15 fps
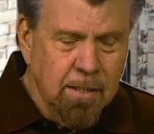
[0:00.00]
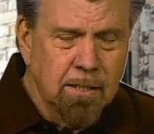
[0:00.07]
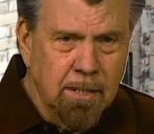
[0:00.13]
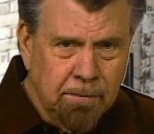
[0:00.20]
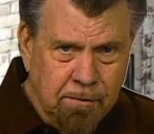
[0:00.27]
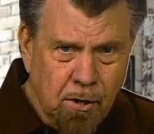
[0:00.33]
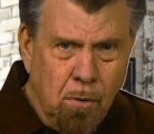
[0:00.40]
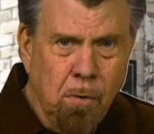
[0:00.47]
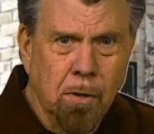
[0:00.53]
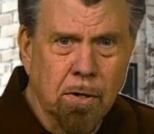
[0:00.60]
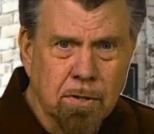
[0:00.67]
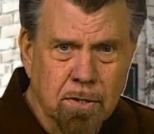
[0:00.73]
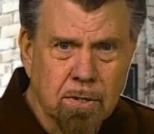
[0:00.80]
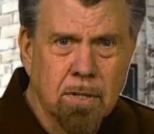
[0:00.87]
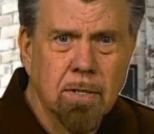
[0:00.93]
Of
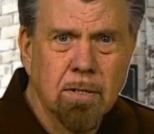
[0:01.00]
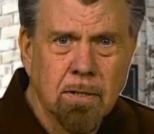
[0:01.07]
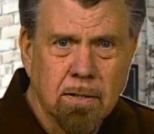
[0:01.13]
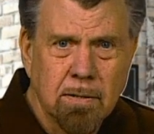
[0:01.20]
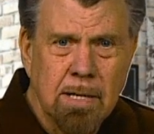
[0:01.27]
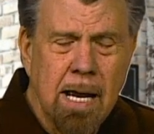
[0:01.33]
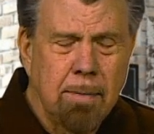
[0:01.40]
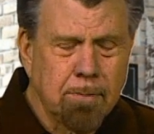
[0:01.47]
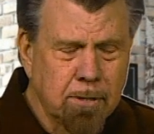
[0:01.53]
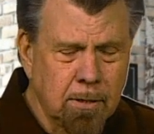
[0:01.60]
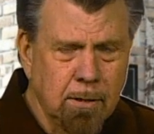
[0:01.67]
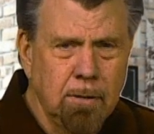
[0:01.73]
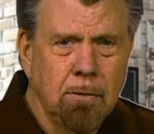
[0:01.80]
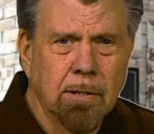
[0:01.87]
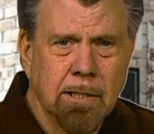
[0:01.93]
course.
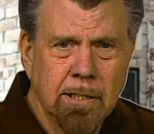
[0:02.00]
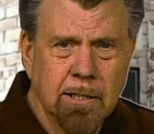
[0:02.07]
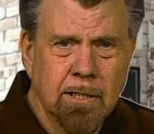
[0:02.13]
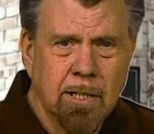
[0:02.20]
Absolutely it